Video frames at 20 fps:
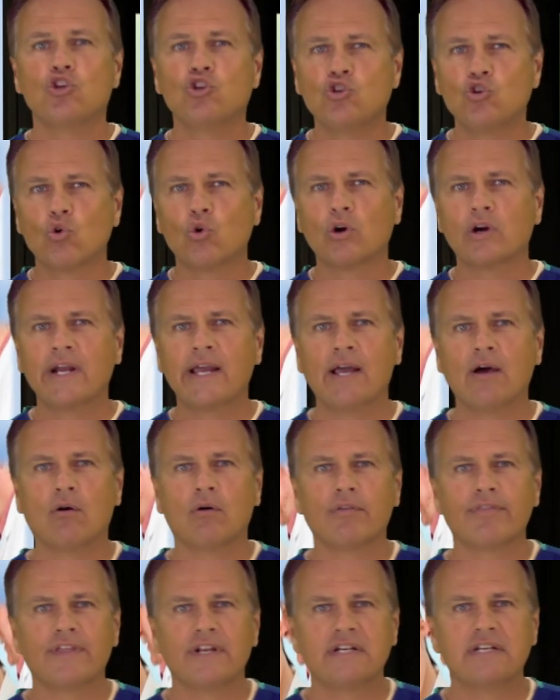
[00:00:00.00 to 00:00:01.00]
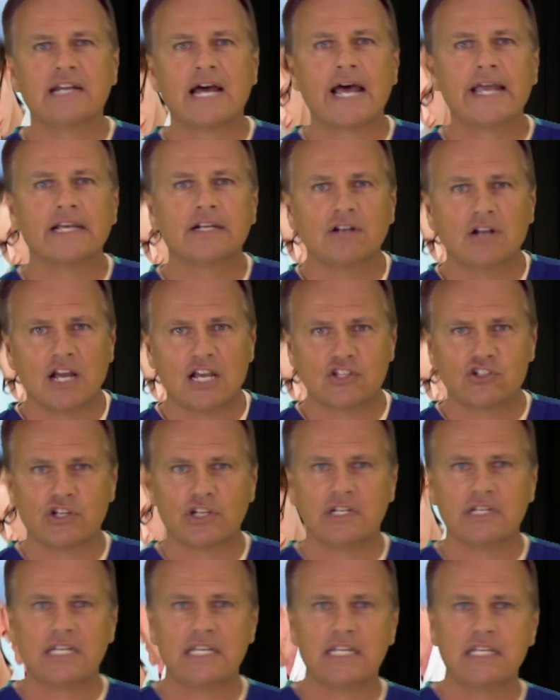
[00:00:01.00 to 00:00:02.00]
your health and
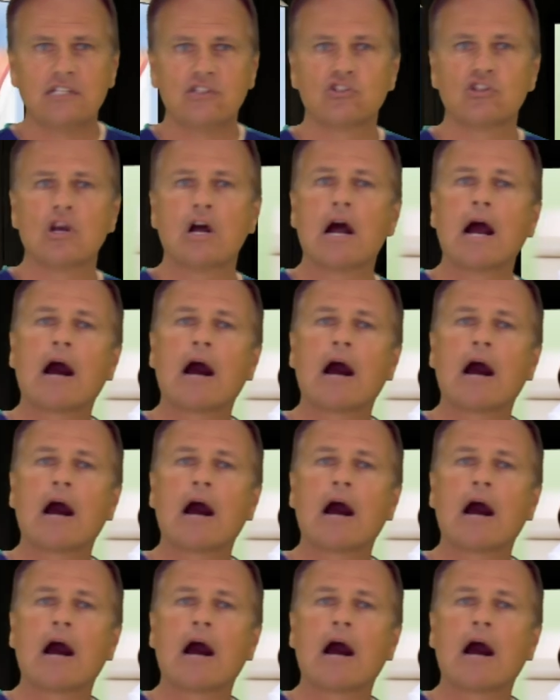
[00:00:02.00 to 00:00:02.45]
diagnostic needs